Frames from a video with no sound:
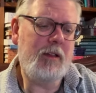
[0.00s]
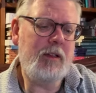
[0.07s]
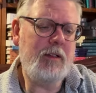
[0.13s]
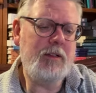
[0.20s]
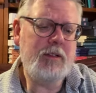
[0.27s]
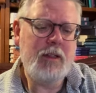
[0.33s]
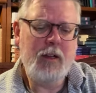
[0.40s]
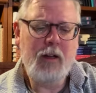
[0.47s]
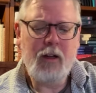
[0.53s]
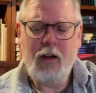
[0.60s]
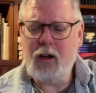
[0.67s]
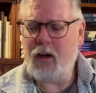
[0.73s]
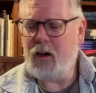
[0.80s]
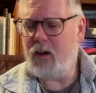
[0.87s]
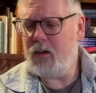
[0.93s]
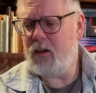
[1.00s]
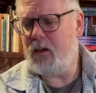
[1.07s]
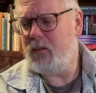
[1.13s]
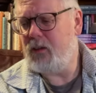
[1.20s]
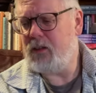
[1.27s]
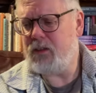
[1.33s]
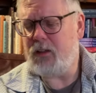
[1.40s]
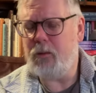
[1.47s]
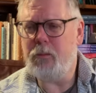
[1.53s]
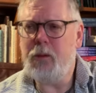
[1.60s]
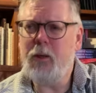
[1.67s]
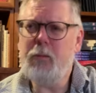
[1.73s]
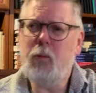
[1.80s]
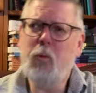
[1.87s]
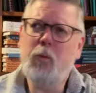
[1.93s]
These are covers that
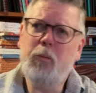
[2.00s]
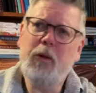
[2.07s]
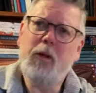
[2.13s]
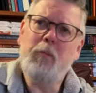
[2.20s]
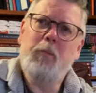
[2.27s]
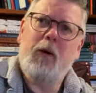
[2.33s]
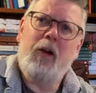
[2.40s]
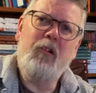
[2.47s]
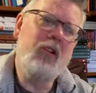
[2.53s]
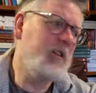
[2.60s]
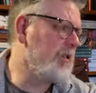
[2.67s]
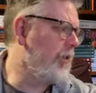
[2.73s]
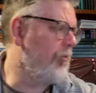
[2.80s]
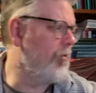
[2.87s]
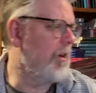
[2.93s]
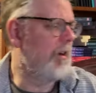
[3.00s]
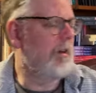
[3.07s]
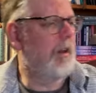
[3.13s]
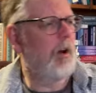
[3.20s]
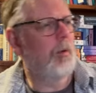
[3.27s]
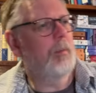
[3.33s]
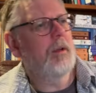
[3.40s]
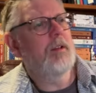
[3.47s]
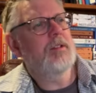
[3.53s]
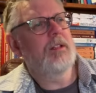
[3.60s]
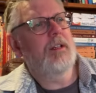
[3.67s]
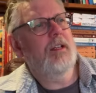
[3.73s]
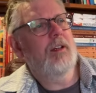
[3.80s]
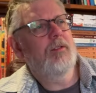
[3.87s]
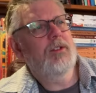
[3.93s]
people would be embarrassed to read now because
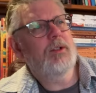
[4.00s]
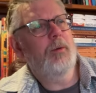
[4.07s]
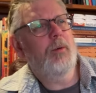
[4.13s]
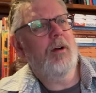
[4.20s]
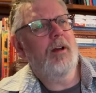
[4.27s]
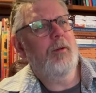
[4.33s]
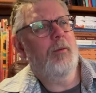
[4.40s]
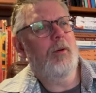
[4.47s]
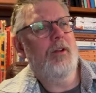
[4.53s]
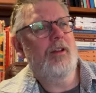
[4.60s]
it gives away